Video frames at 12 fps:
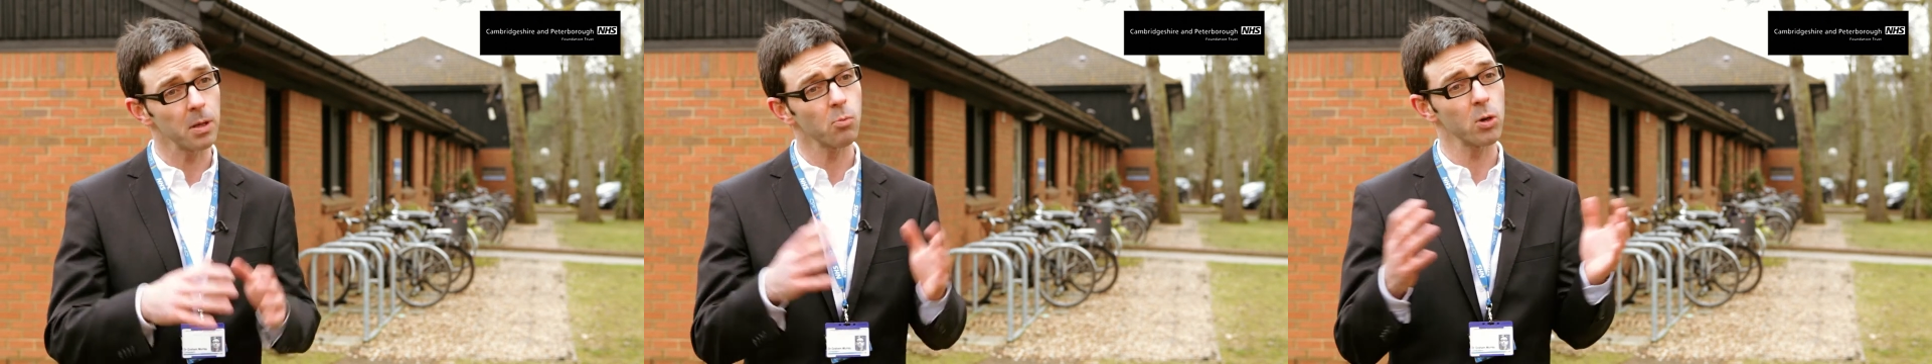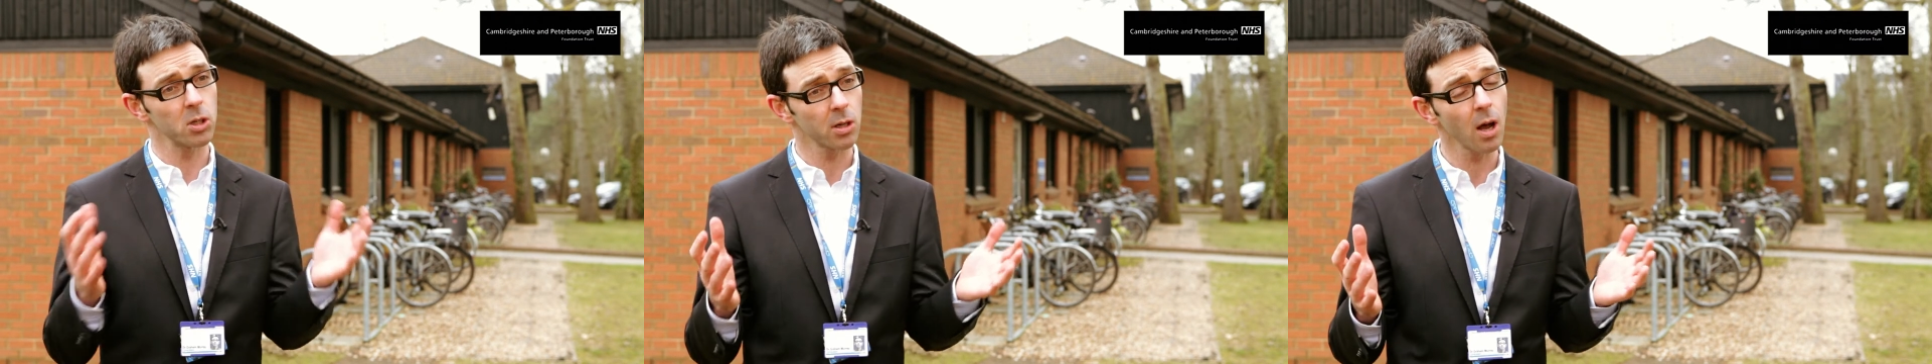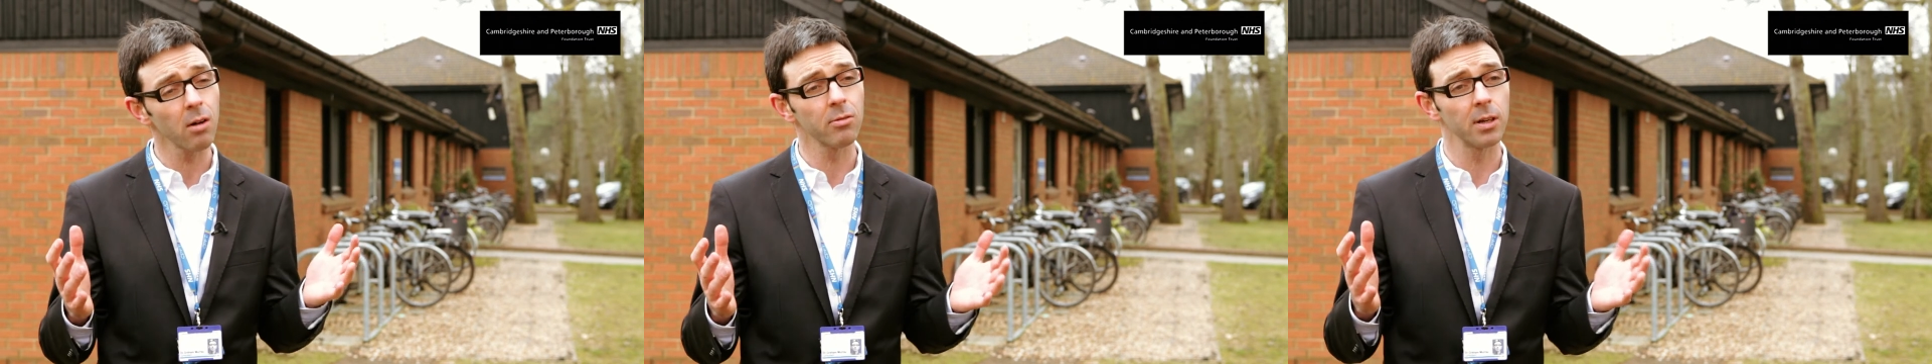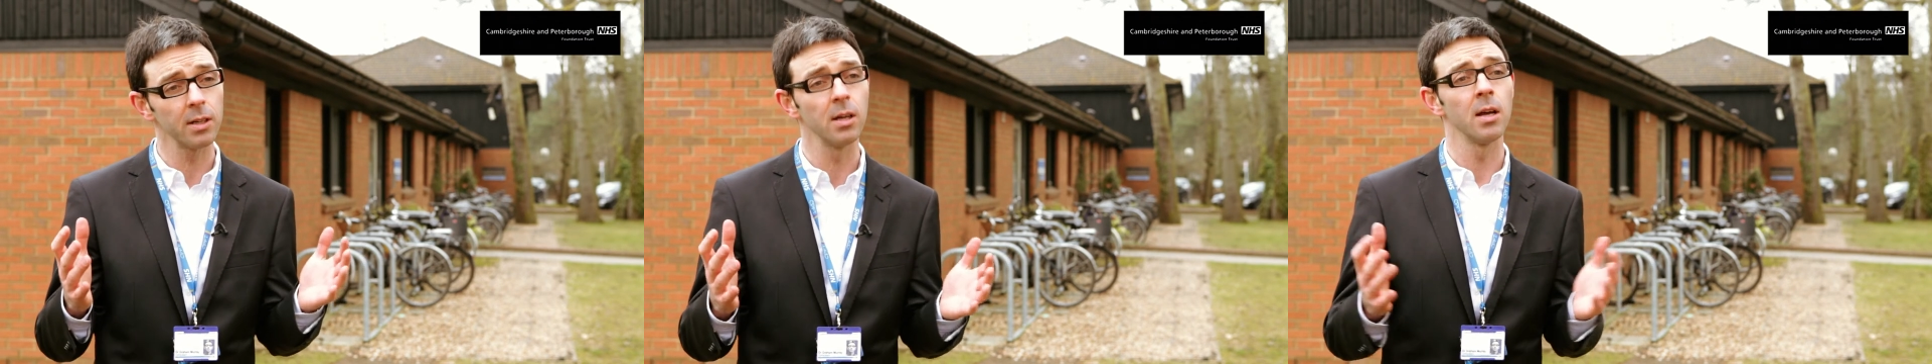but which
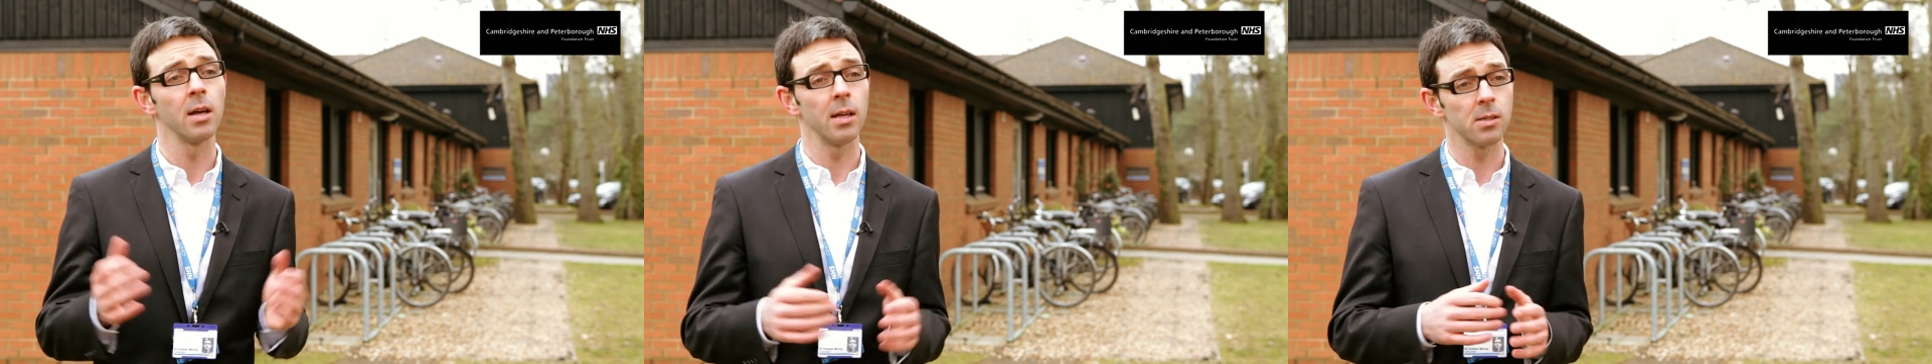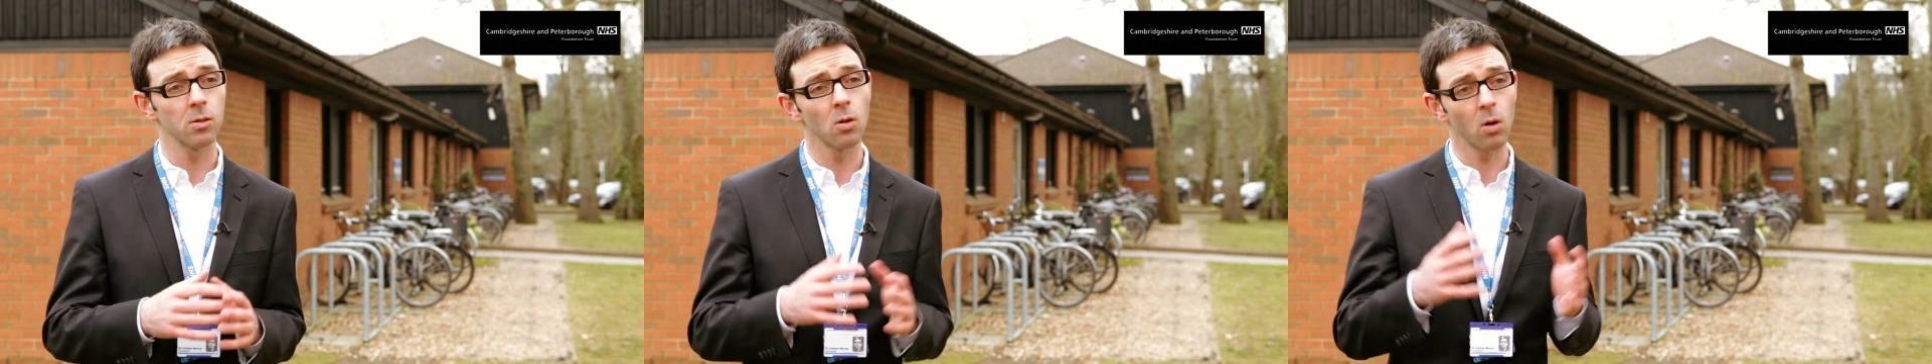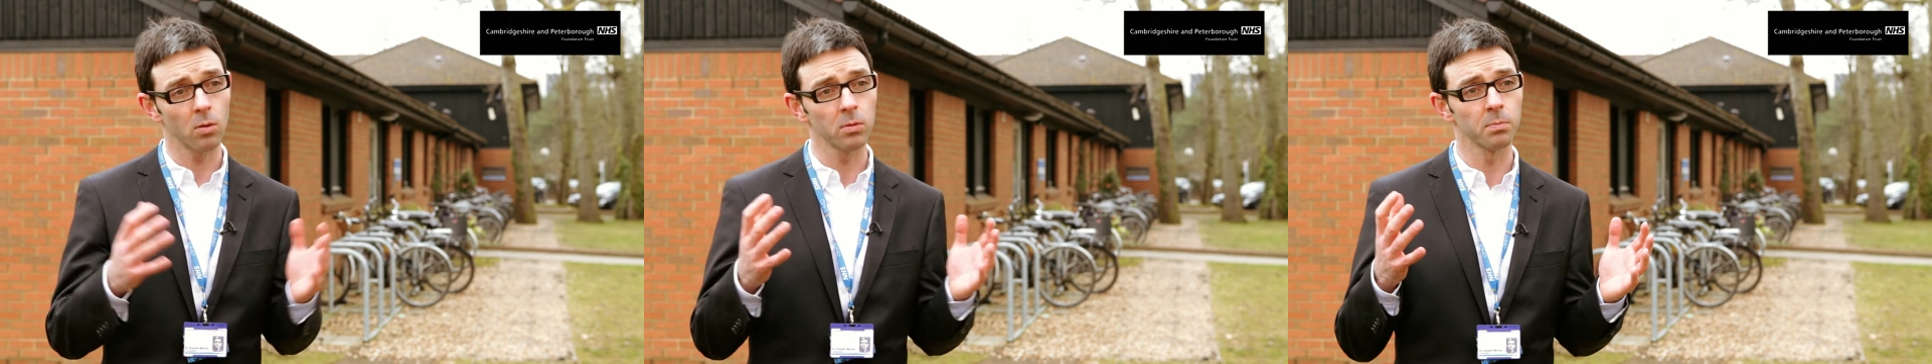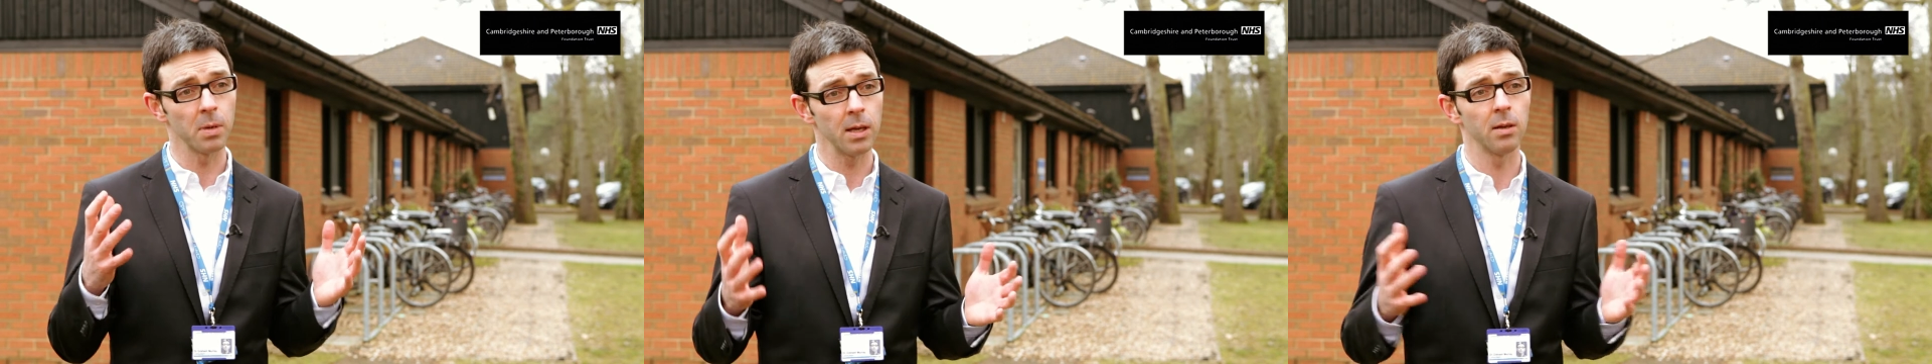currently is not
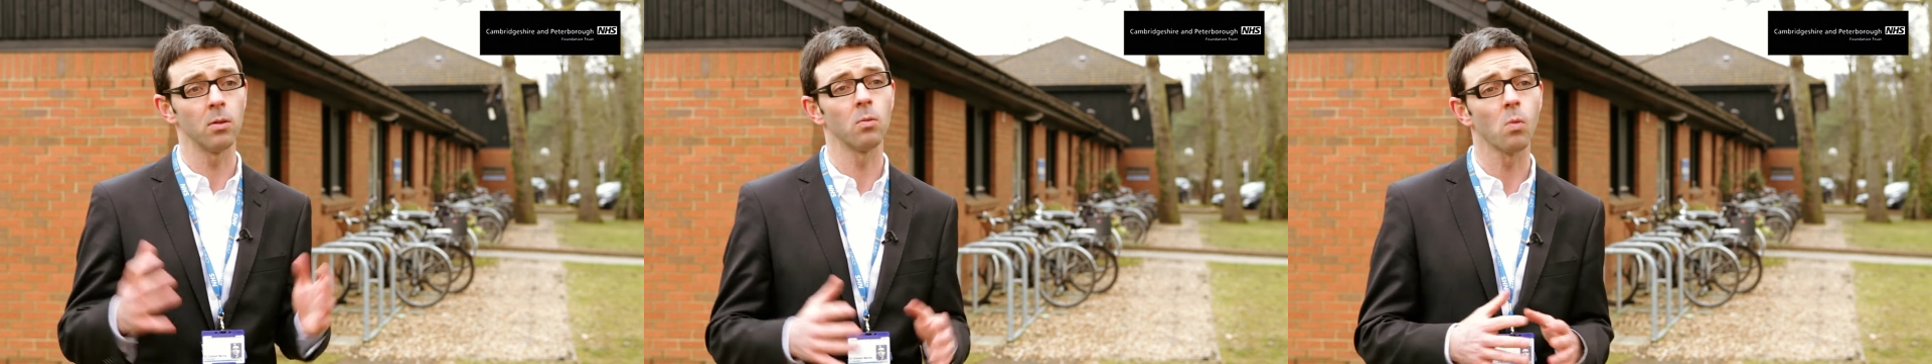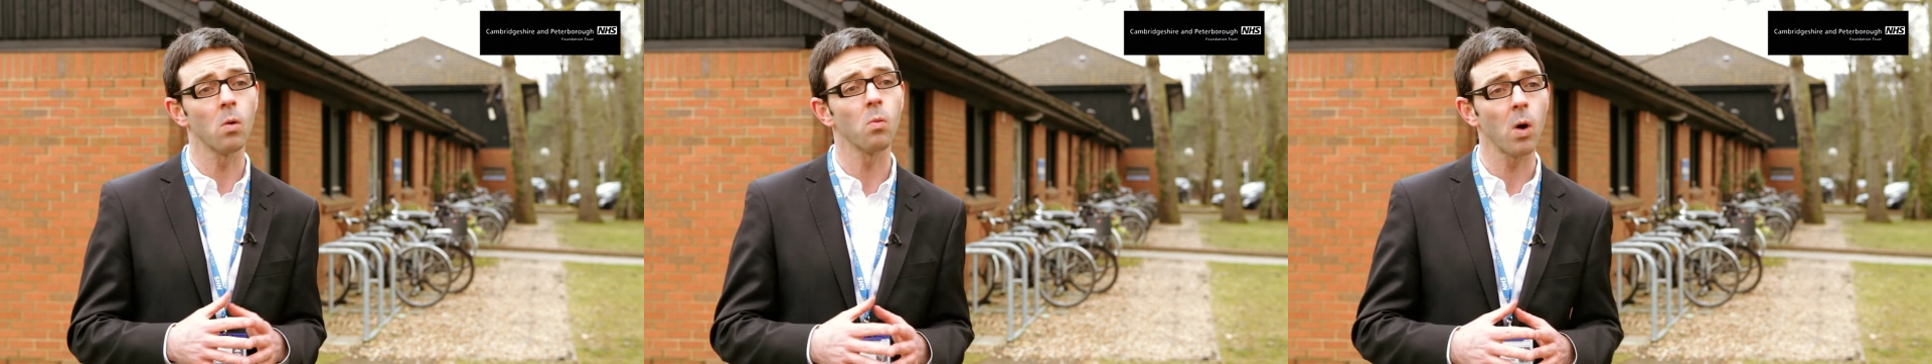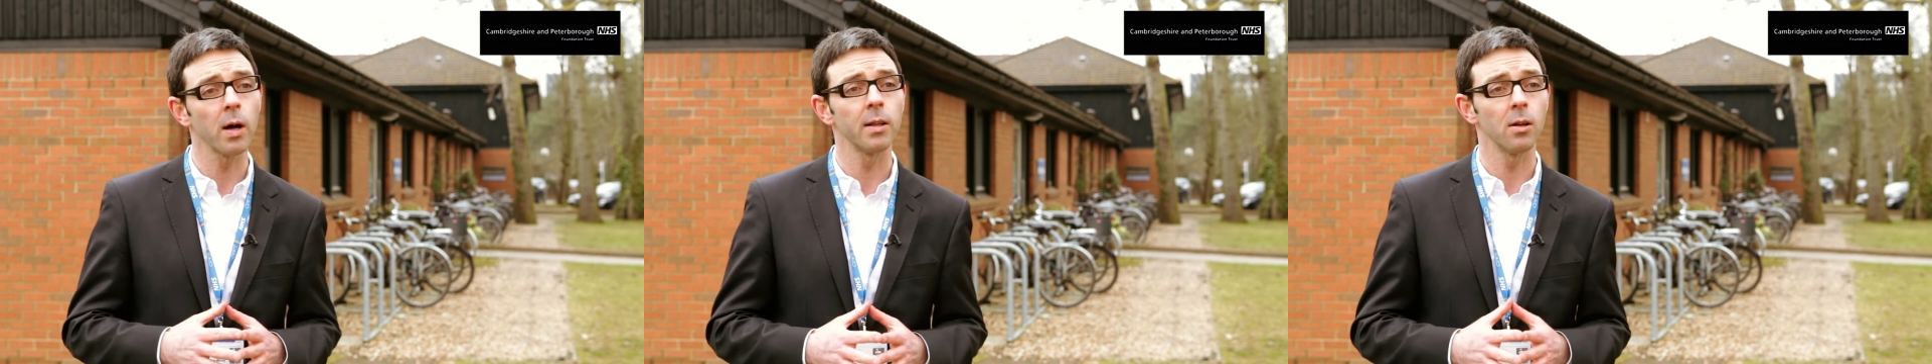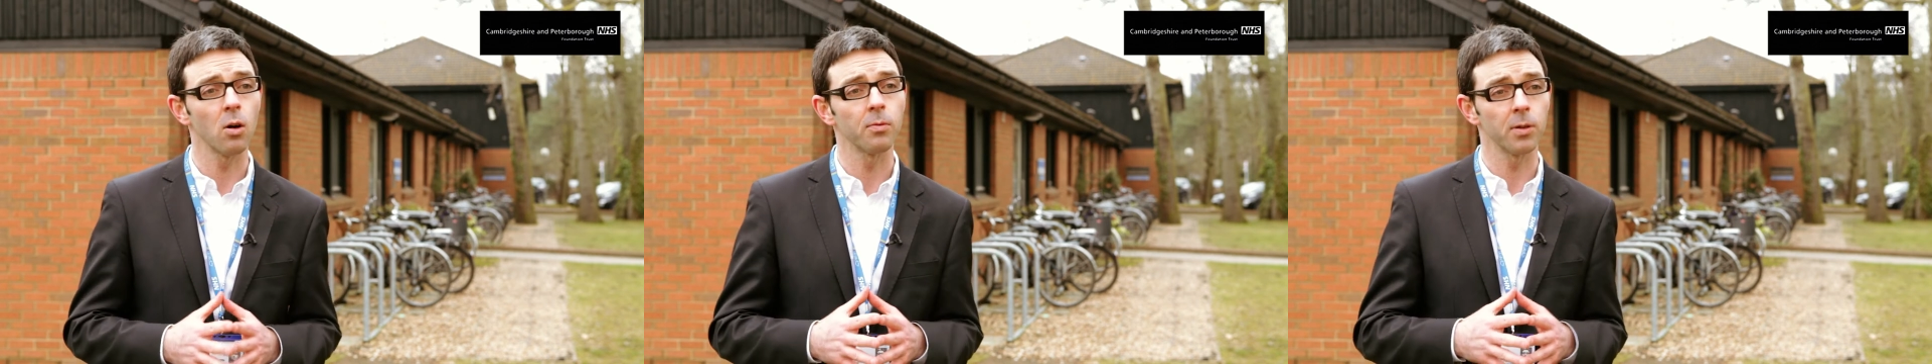being
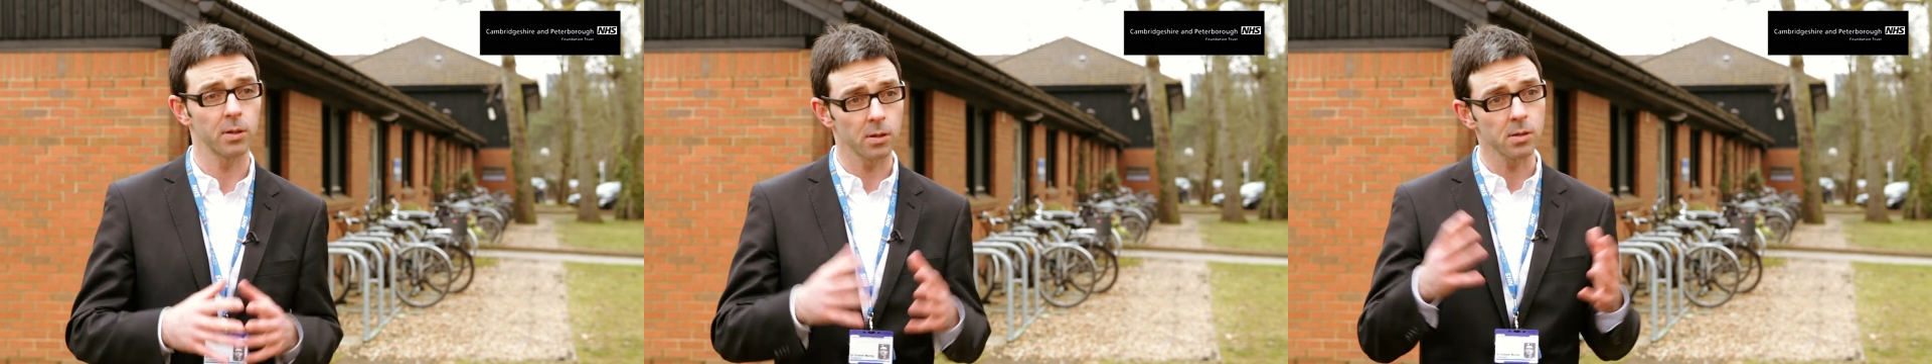widely offered.